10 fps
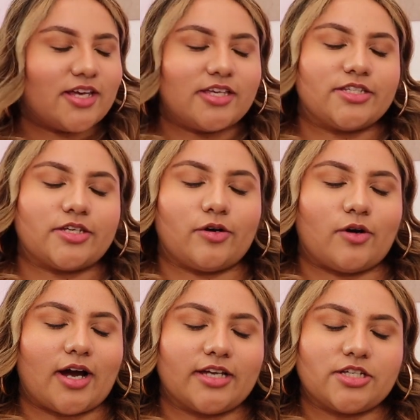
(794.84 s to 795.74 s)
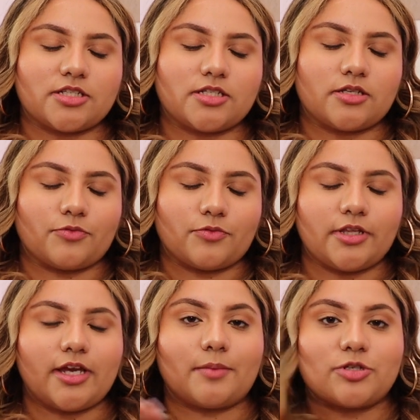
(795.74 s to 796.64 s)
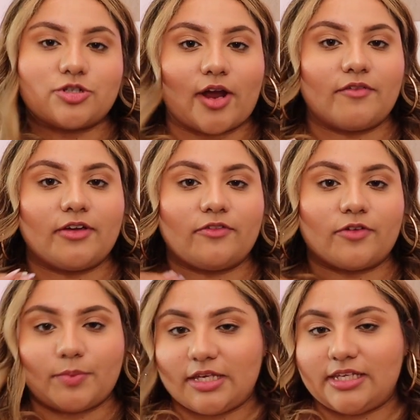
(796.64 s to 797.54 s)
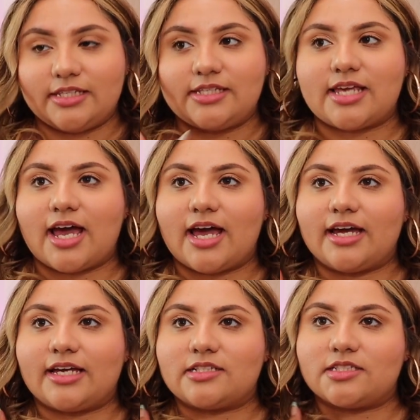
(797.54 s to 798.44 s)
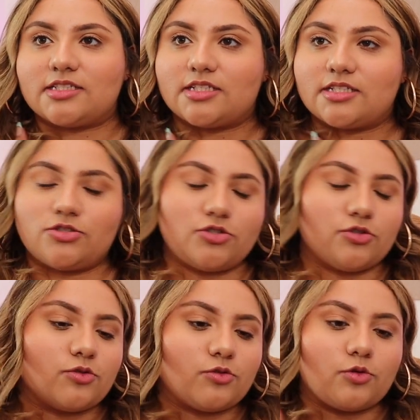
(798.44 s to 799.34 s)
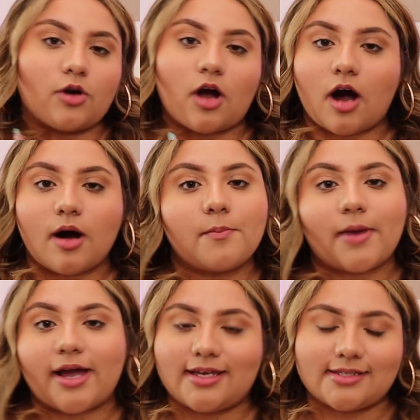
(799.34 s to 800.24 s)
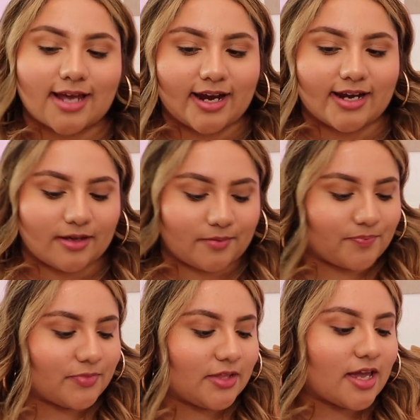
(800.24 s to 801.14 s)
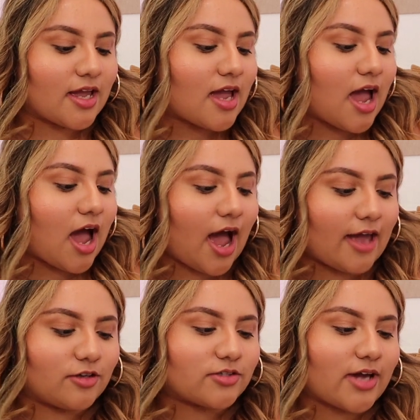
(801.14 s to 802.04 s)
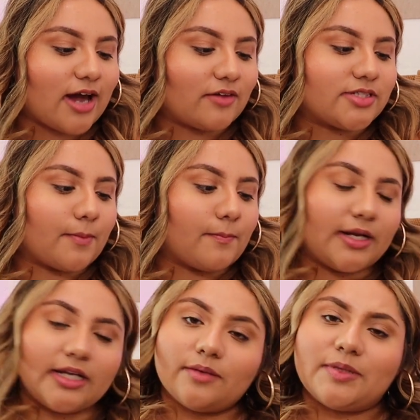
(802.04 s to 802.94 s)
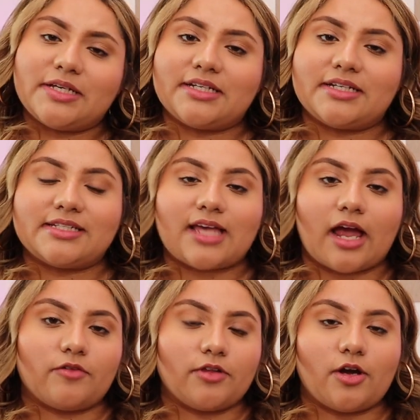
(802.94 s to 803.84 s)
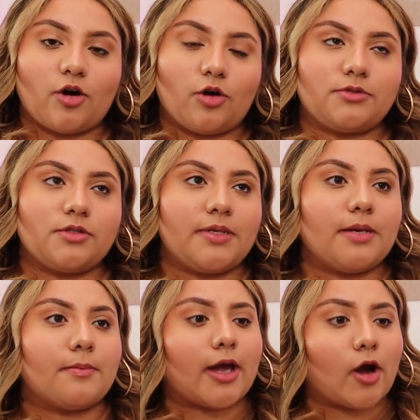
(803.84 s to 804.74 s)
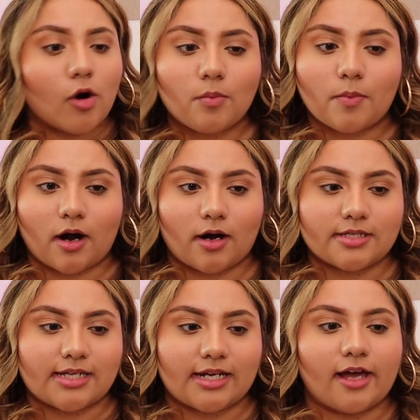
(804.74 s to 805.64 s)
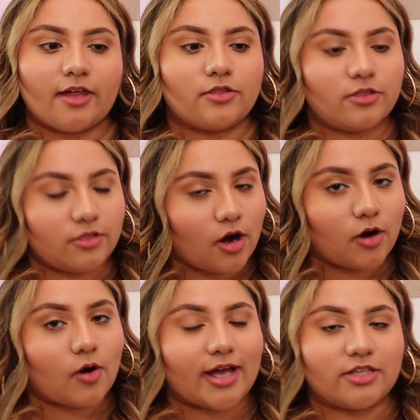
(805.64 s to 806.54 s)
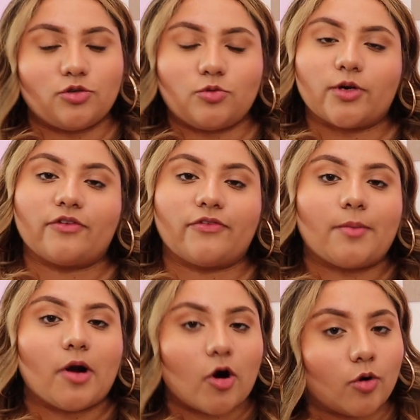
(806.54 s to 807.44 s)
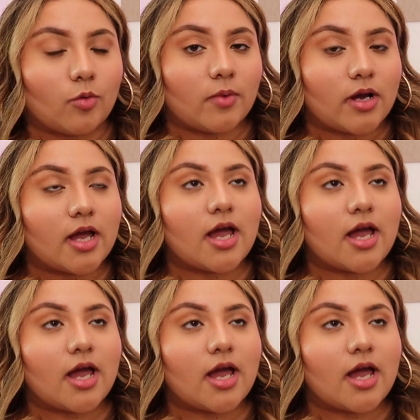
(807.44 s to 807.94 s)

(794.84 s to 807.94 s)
So I just really am striving for peace and to calm my anxiety. I also have some money because I really hope to be my own boss, and although I do work from home,